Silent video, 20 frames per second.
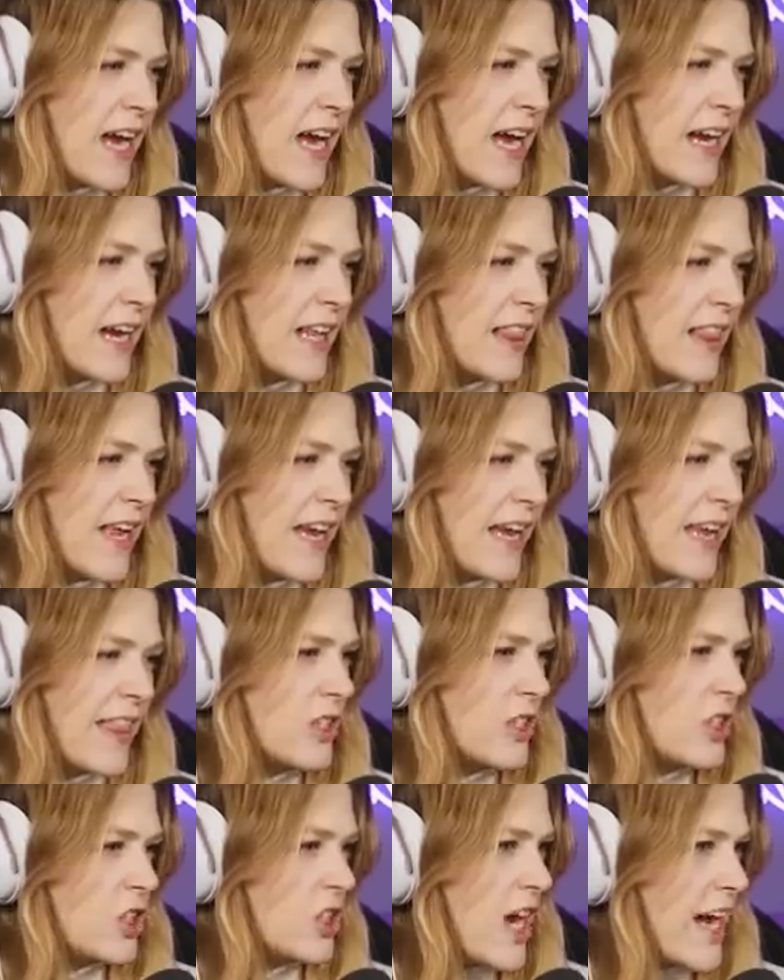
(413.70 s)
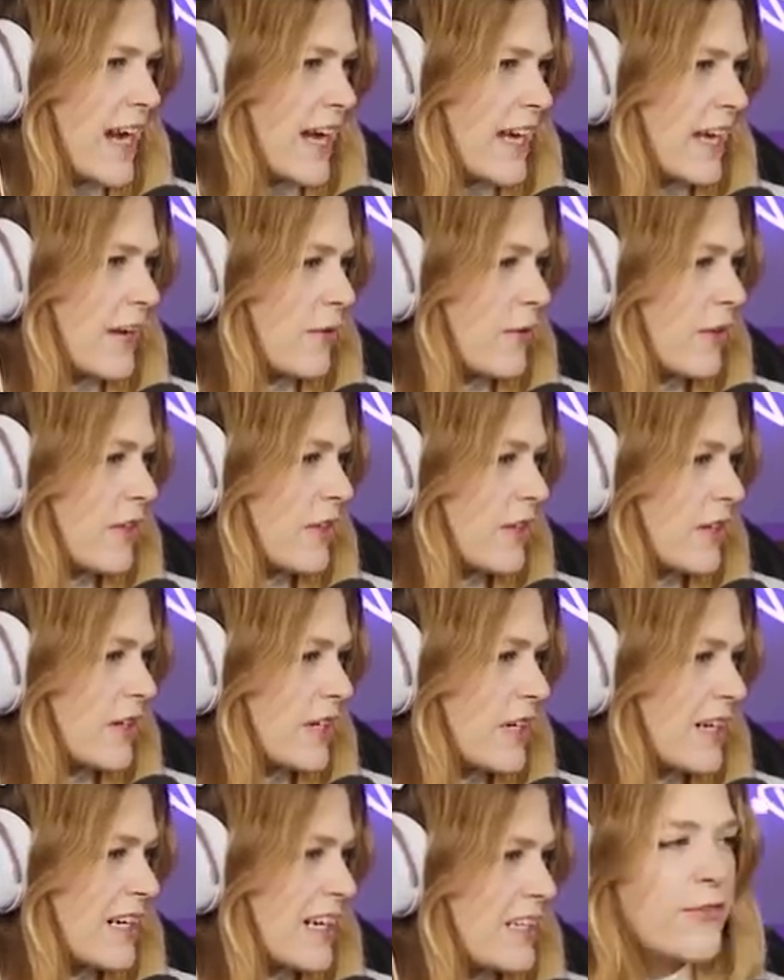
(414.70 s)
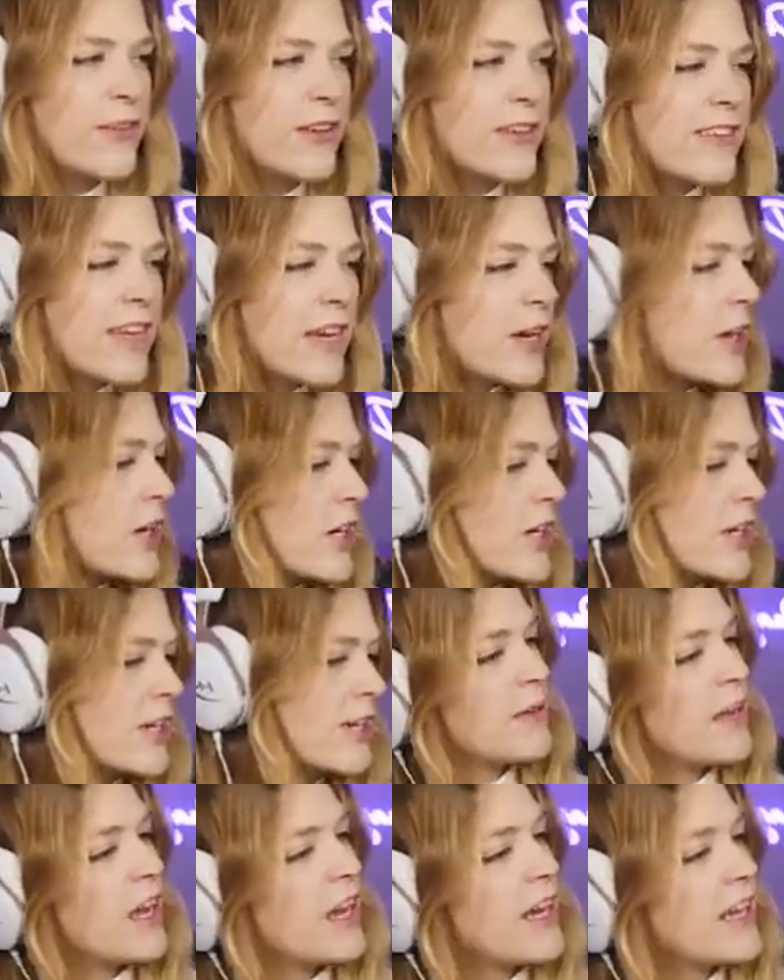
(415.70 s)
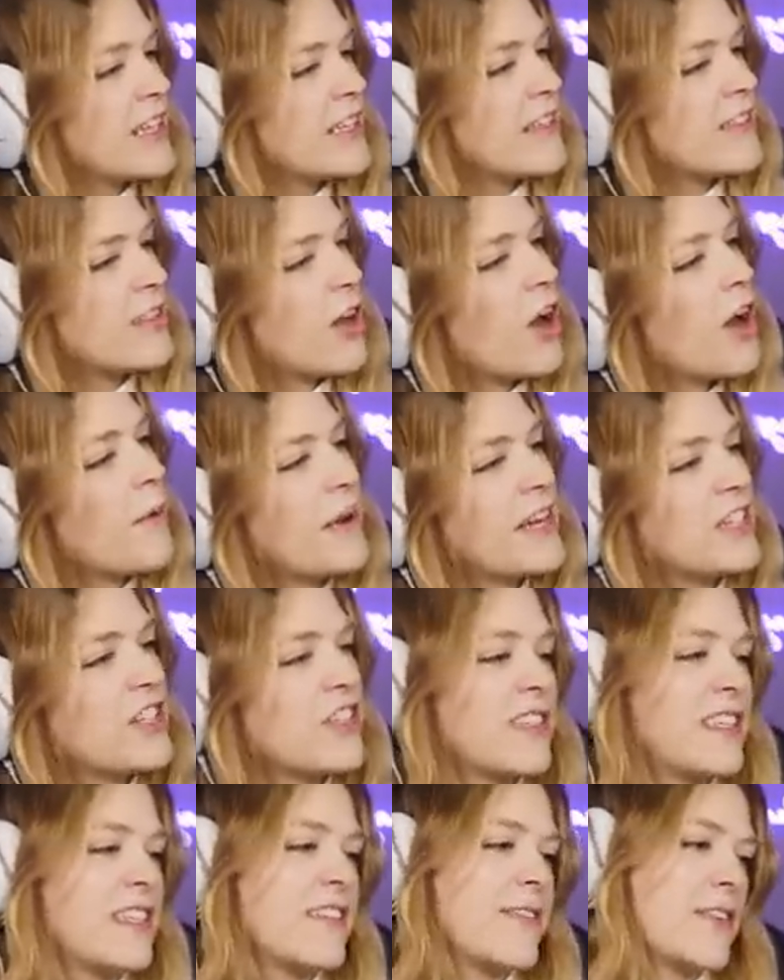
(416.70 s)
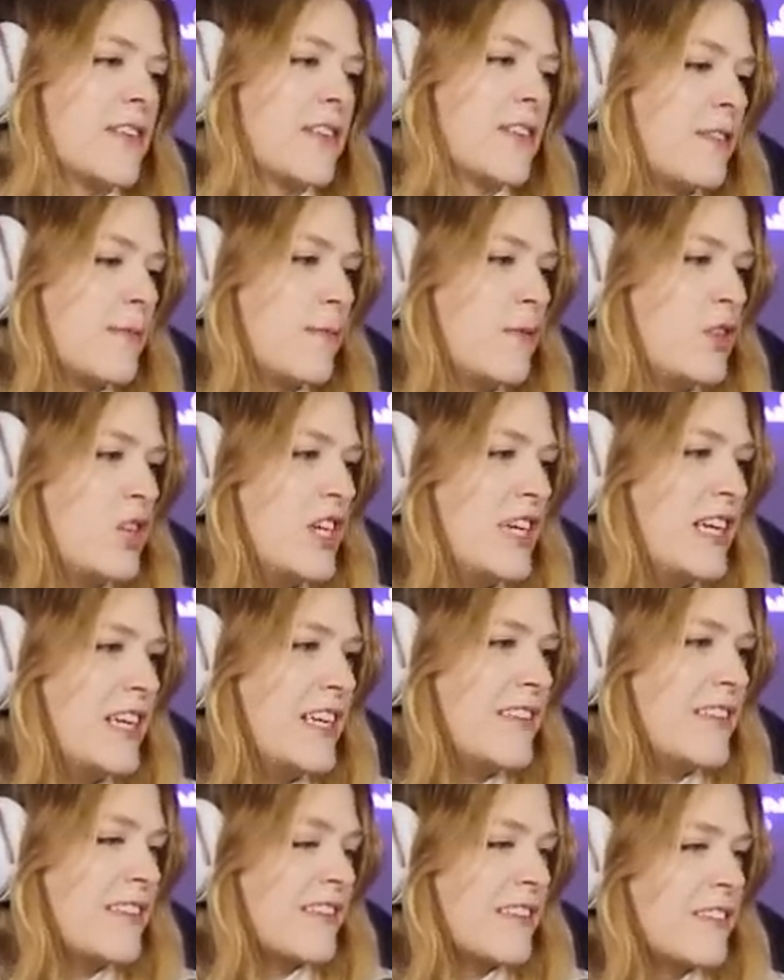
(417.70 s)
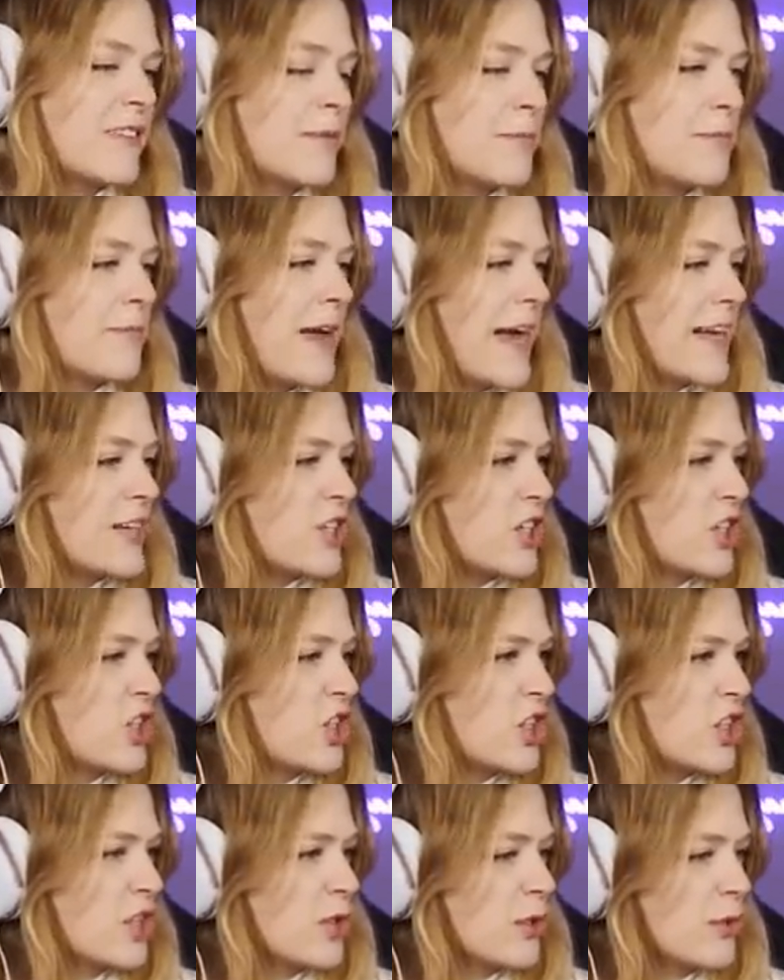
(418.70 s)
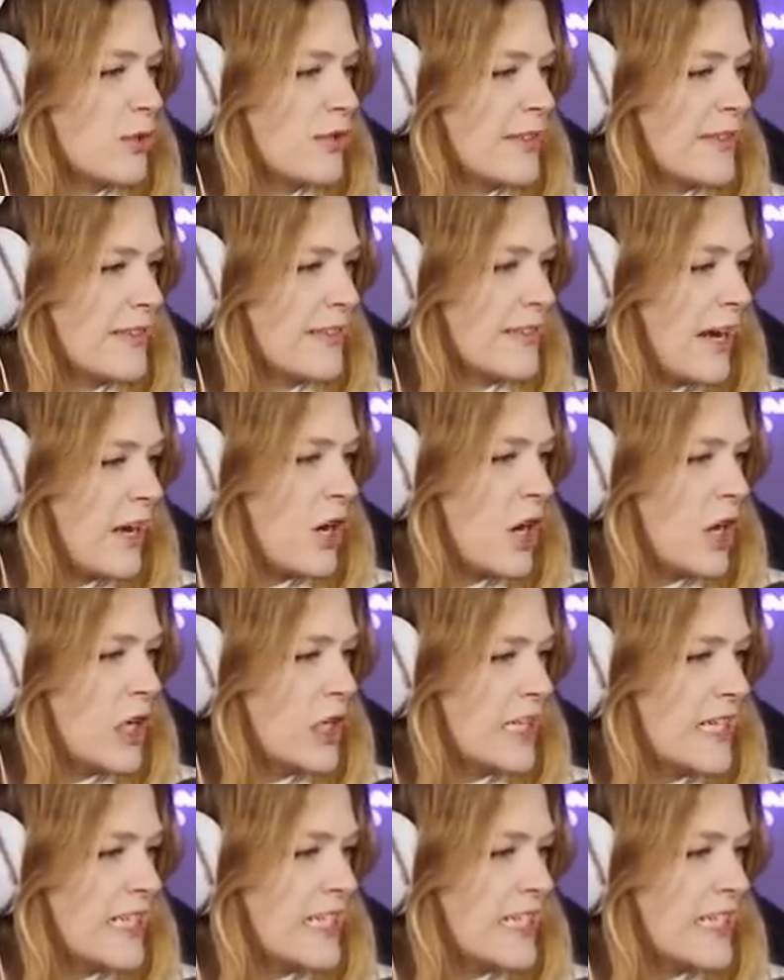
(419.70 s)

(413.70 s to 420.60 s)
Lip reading: I kind of like the jacket with her. It feels like her, to be honest. So I might just give her some jeans and some matching shoes and call